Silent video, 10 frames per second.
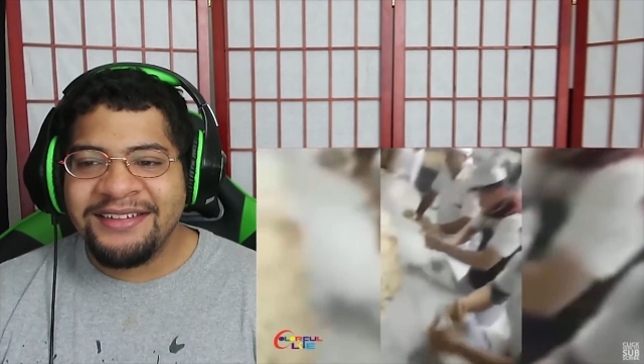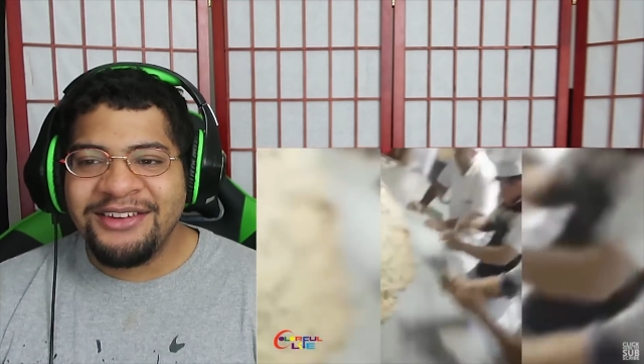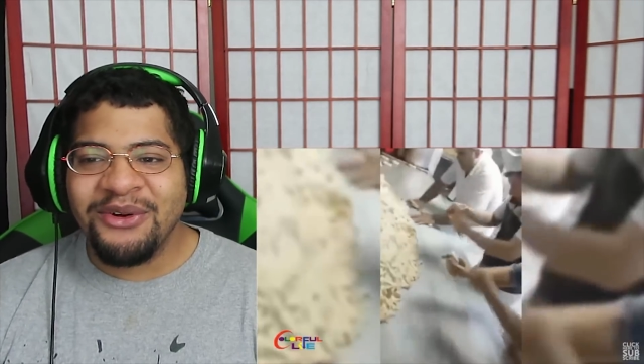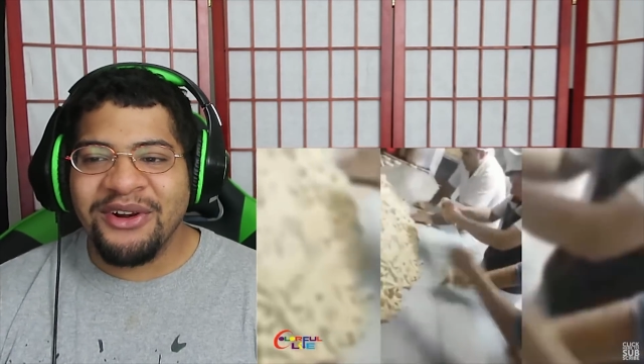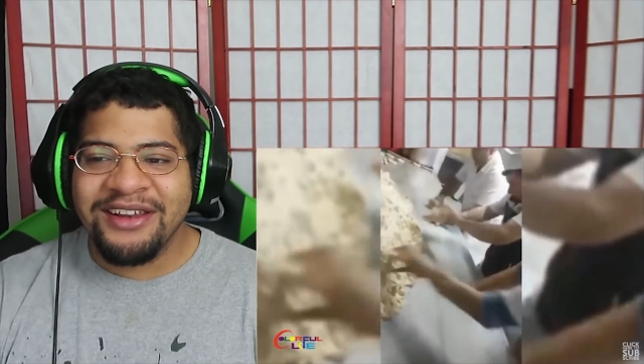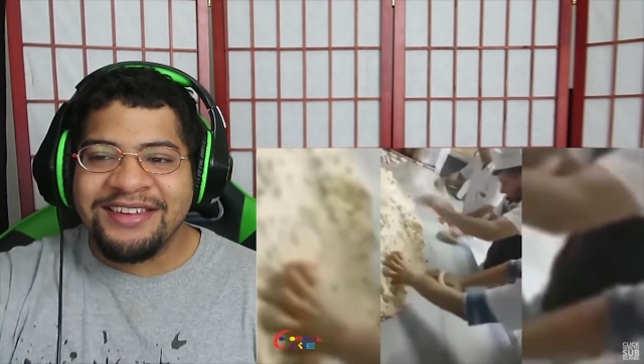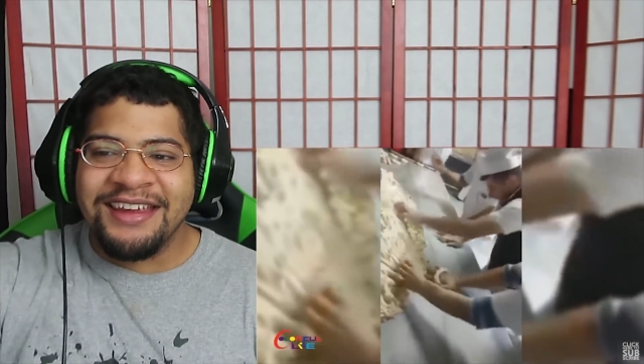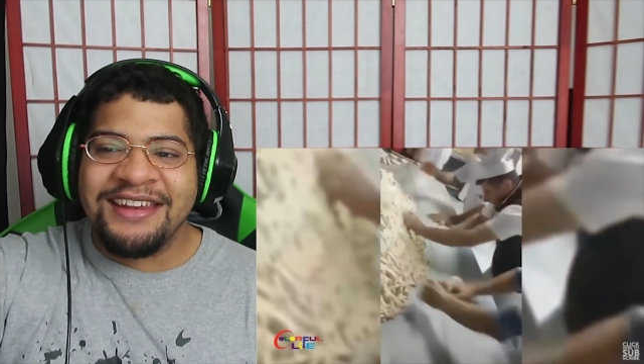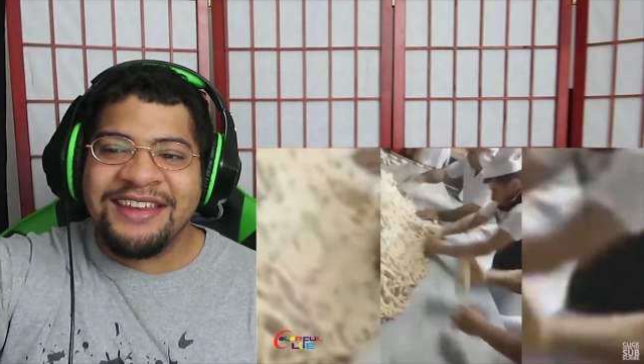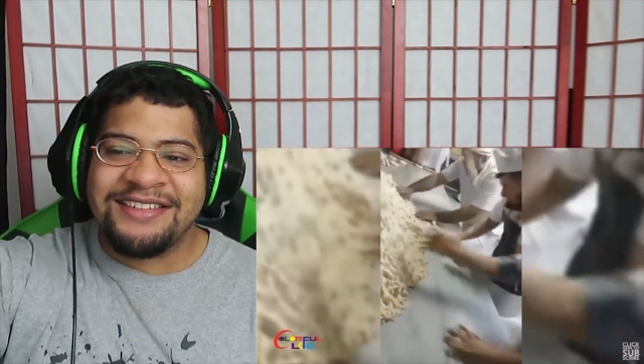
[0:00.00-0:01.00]
This dude on
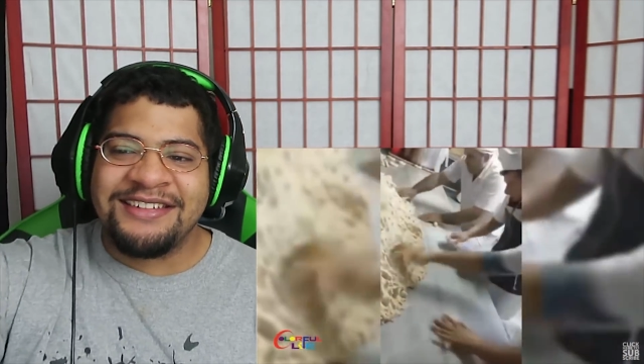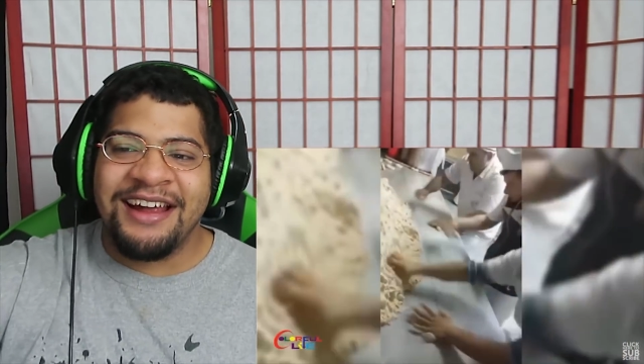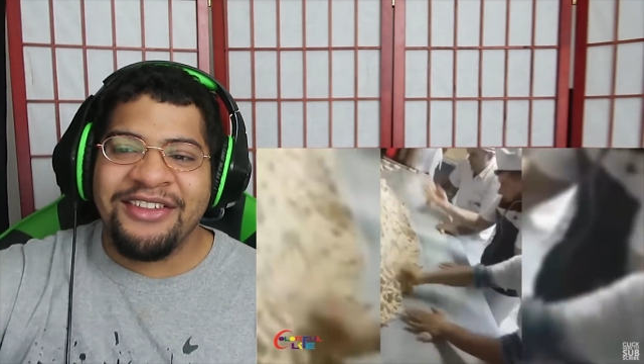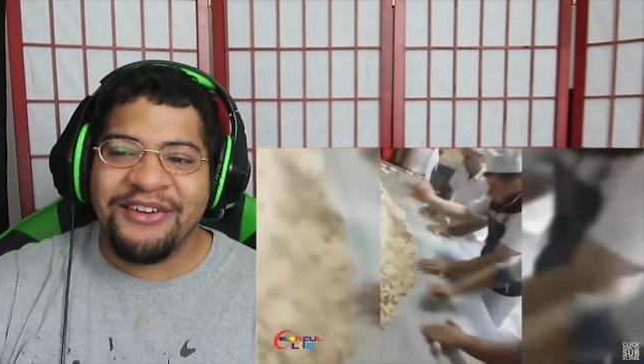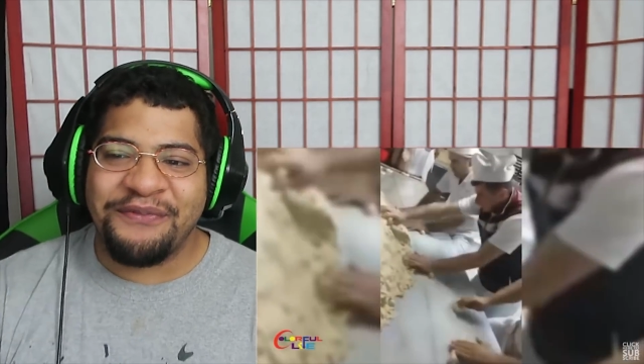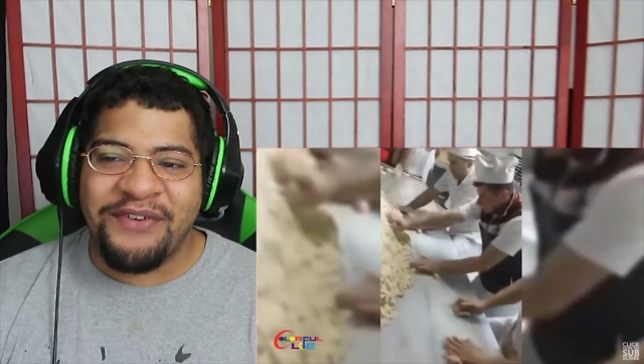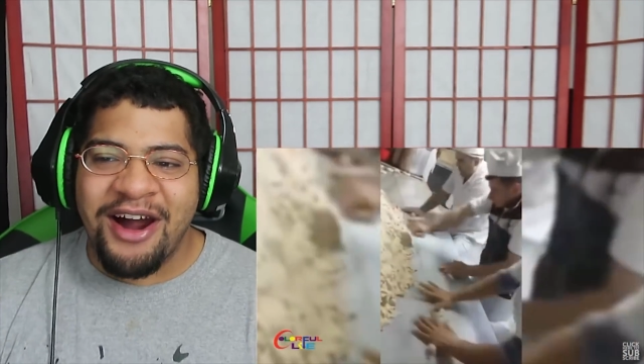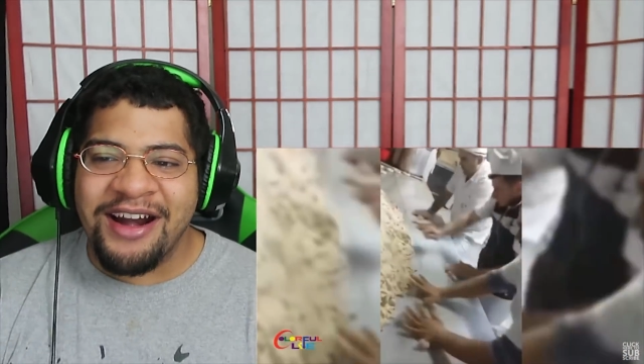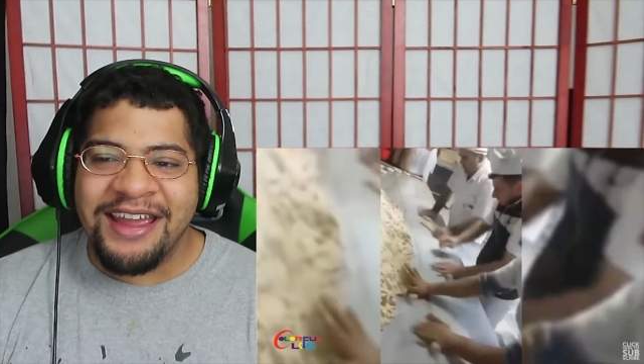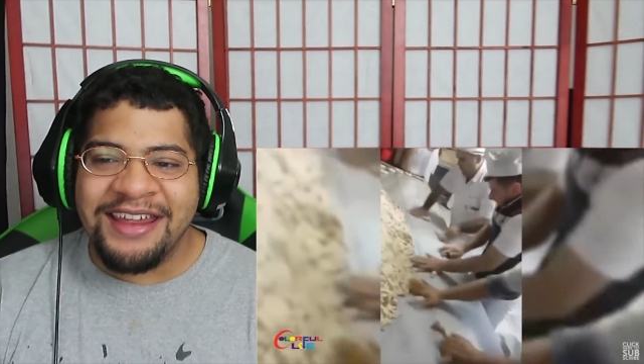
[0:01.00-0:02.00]
the end, this on the
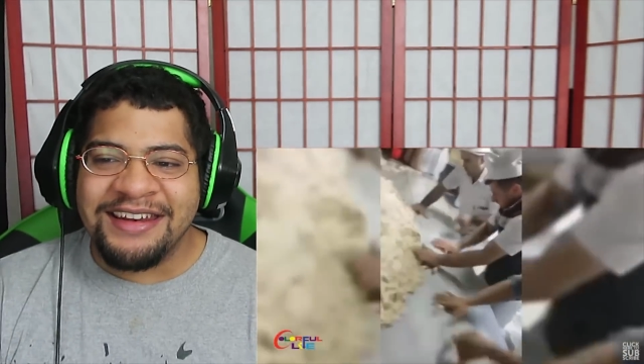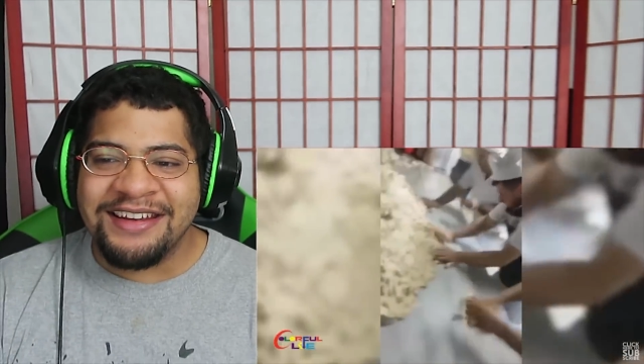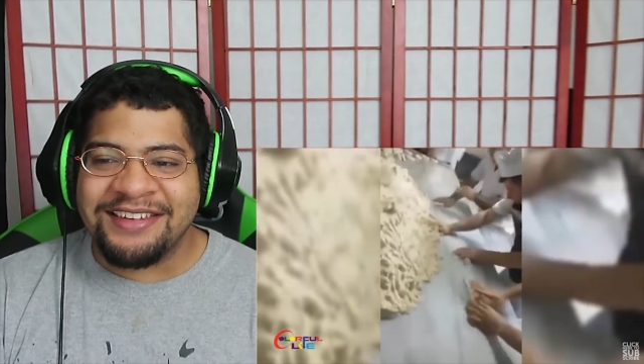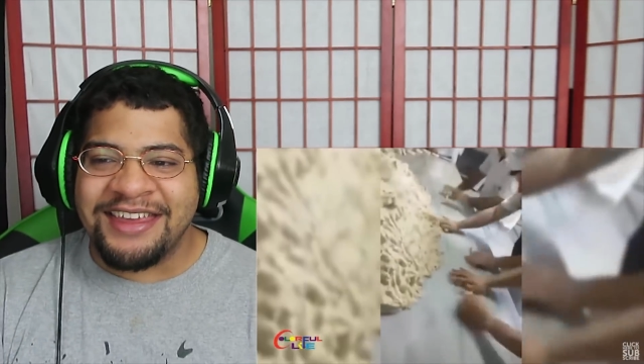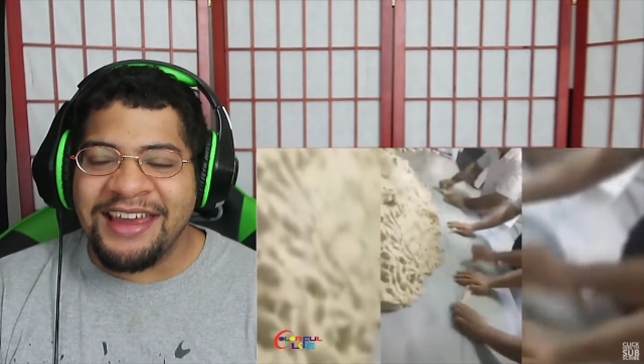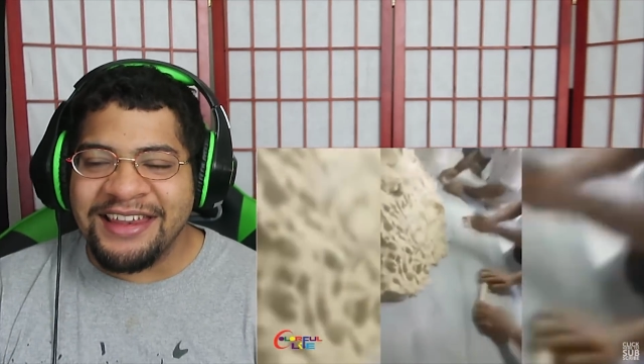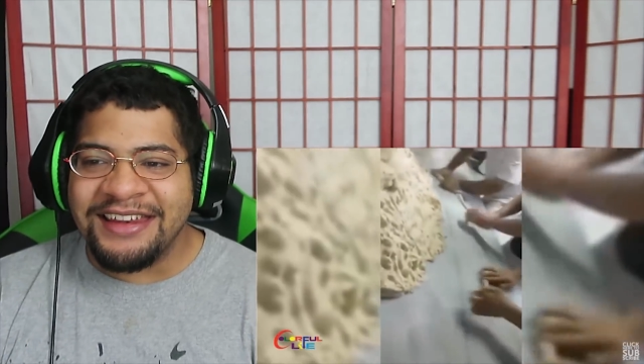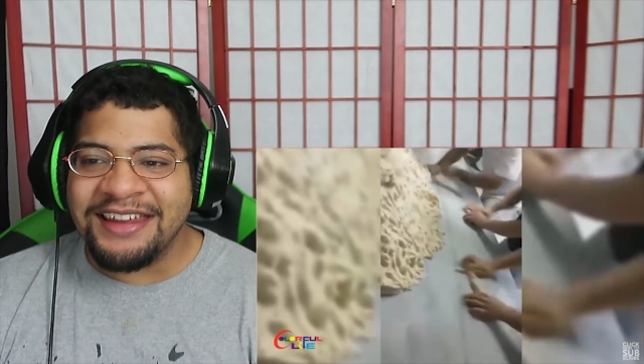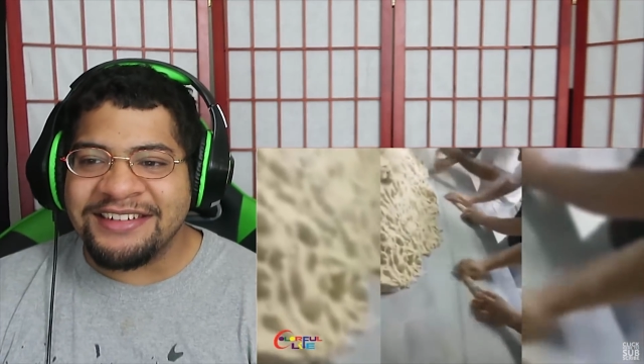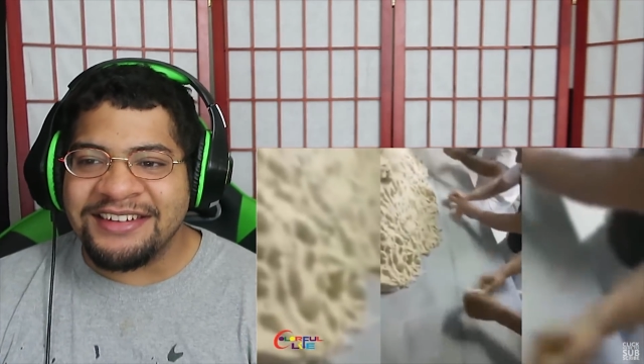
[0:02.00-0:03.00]
far end, is
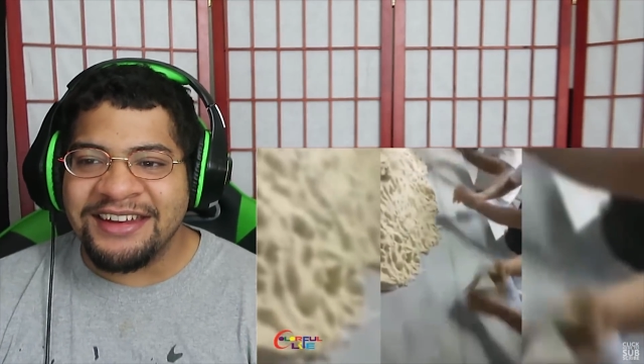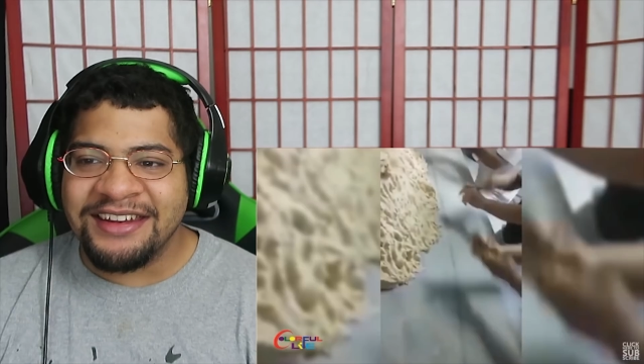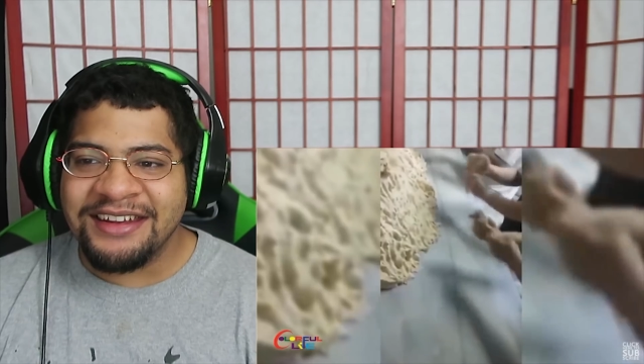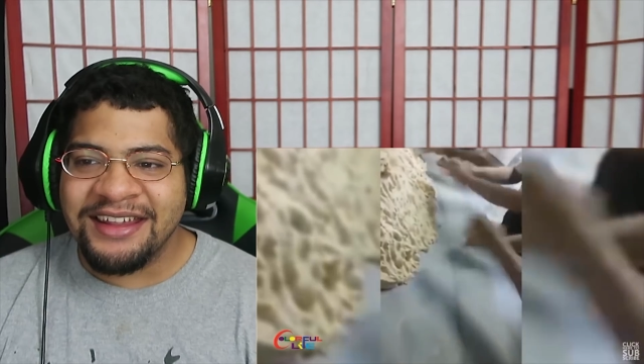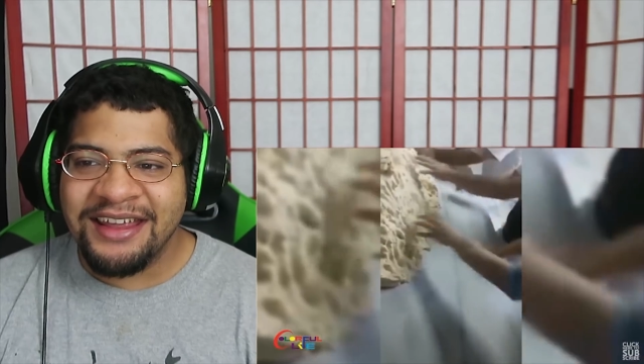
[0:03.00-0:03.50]
killing that shit.